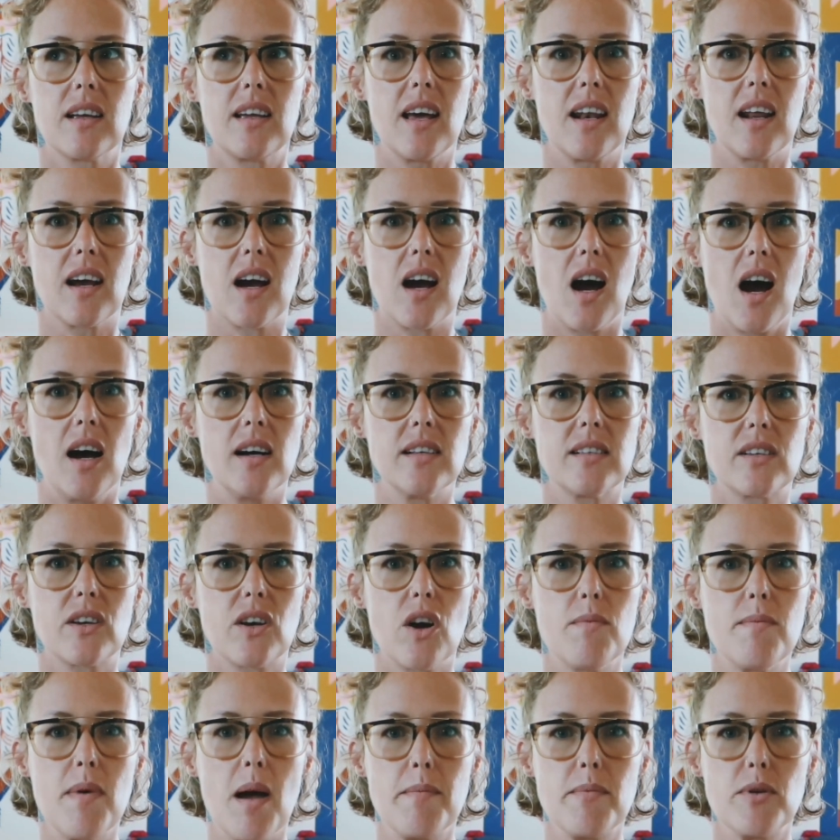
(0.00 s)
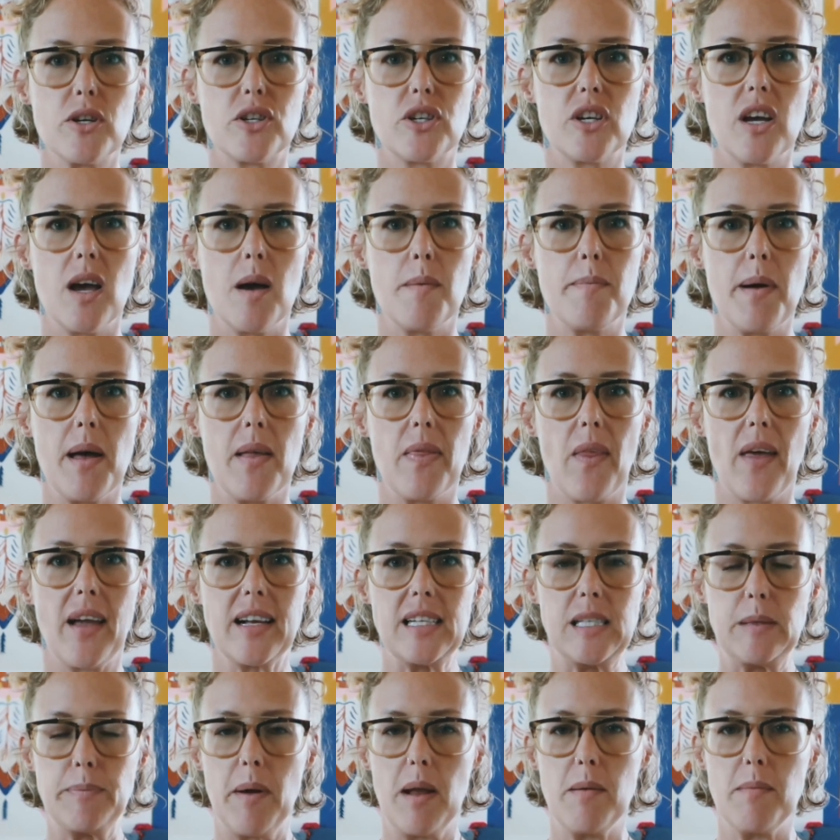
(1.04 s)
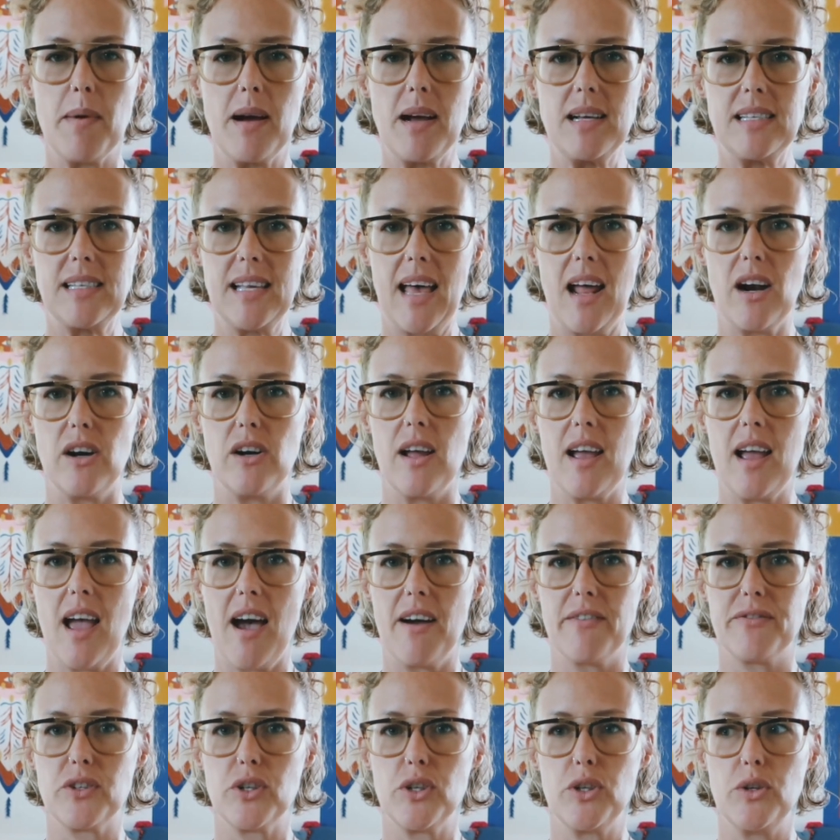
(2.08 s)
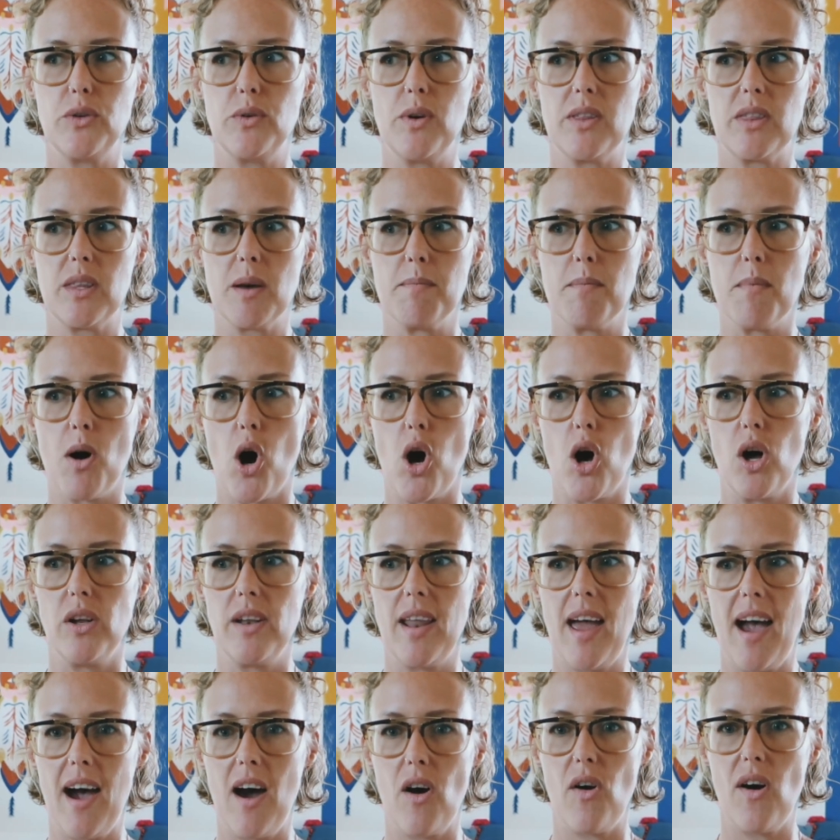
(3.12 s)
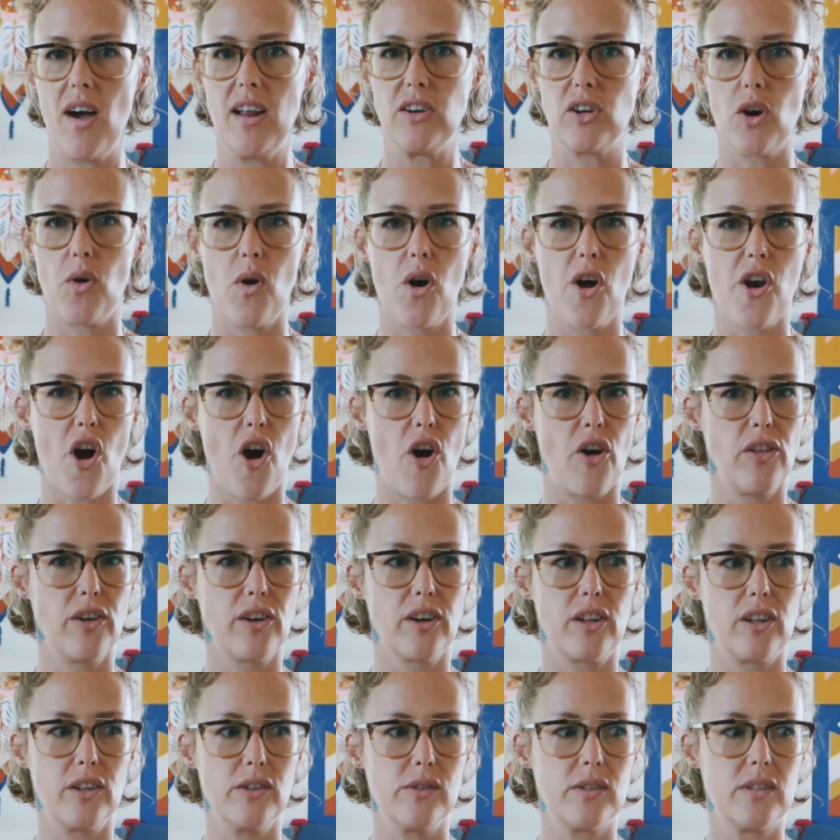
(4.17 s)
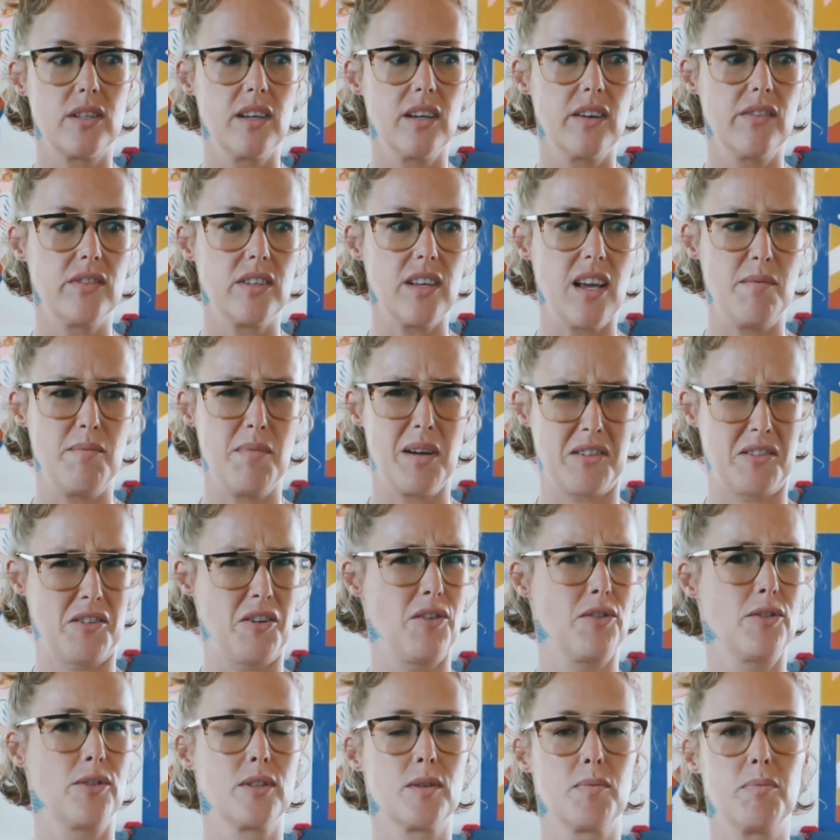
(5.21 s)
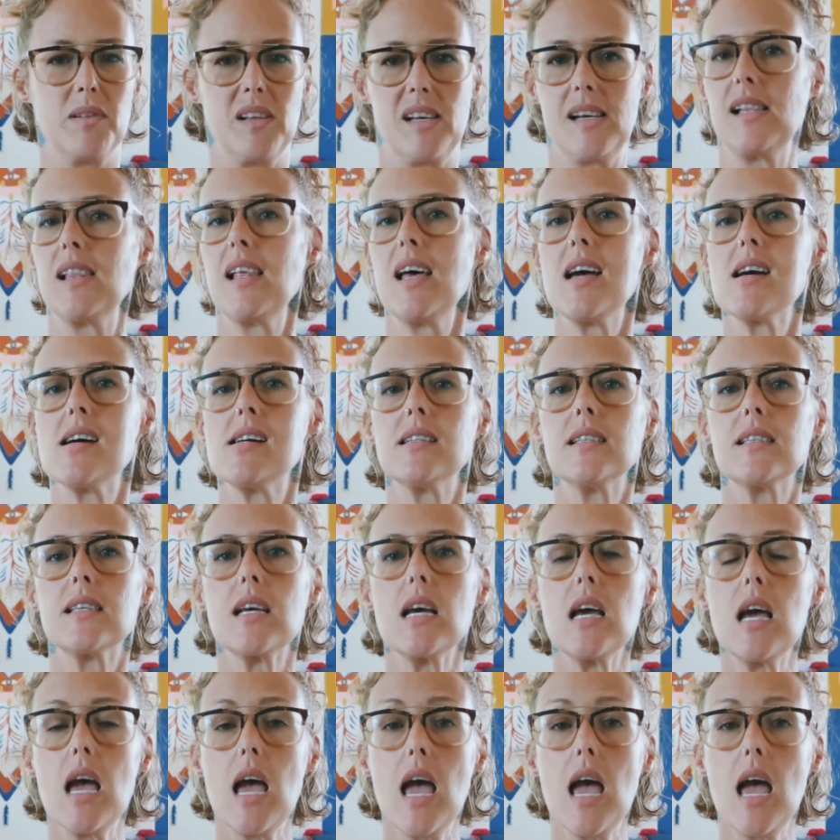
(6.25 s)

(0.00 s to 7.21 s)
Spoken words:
get a Costco membership and like spend my Saturday afternoon at the mall now and go on all-inclusives and McDonald's Playland?